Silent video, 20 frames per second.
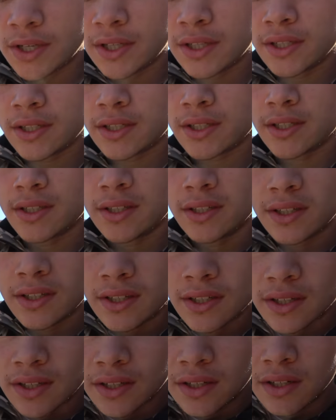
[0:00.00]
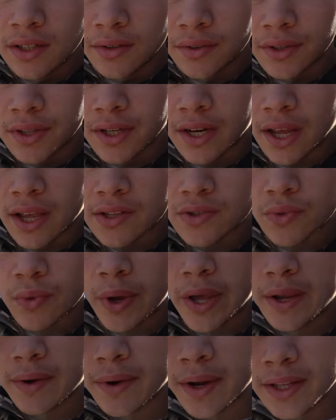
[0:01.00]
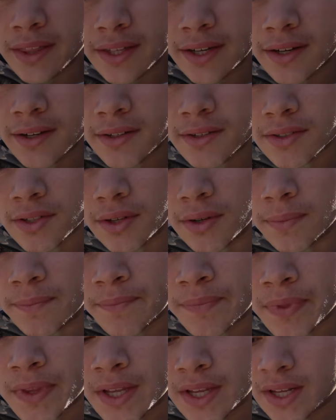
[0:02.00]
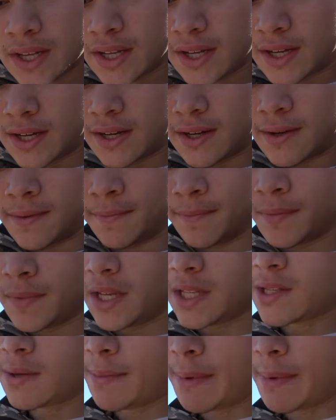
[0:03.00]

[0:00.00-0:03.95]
hook with a nice weight right there so um, it's